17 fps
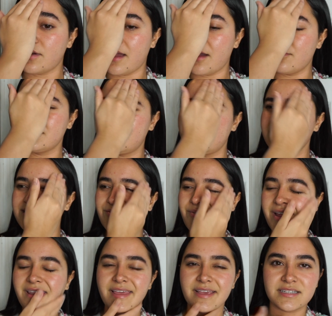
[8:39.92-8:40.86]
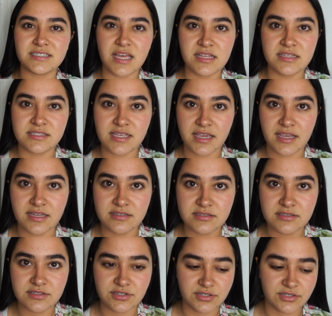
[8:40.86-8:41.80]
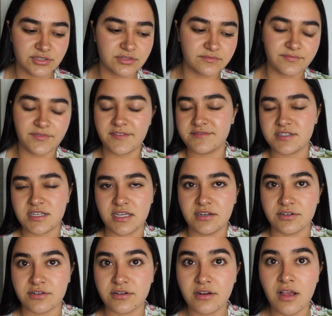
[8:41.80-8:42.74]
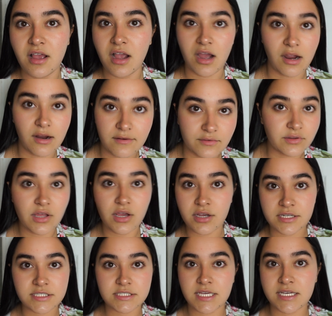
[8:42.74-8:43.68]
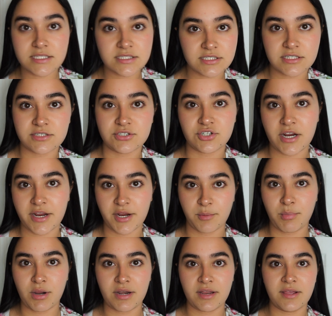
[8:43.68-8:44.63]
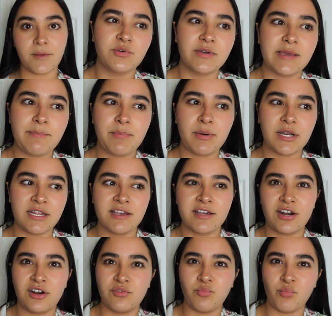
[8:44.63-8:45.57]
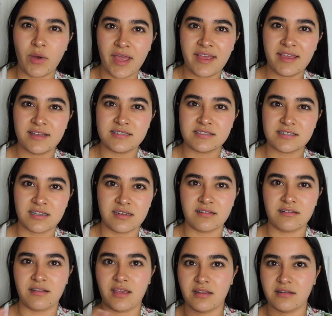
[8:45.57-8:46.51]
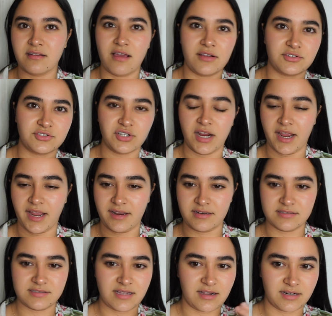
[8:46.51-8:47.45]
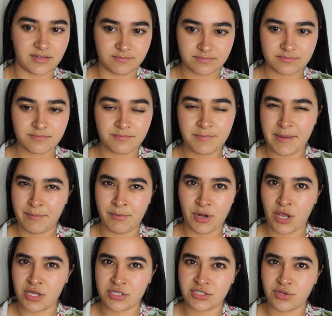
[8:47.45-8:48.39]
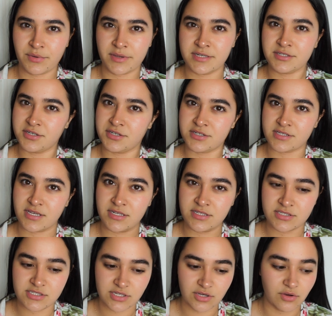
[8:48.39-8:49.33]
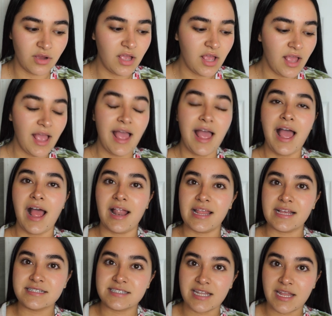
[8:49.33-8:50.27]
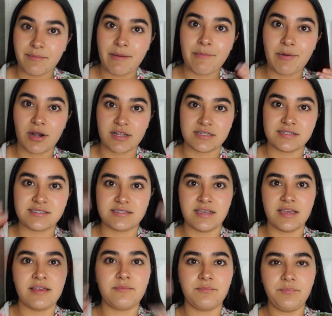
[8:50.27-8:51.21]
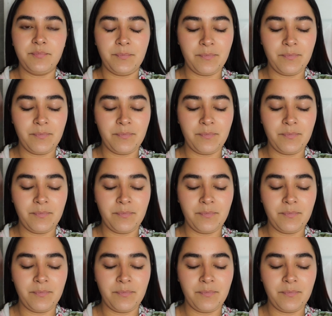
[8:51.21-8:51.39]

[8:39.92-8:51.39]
I always like to wait like 10 seconds or 15 or however long it takes to dry your product. You keep putting it on wet, it's gonna like not dry, and it's not gonna be able to all soak into your skin. So I like to let my product sit.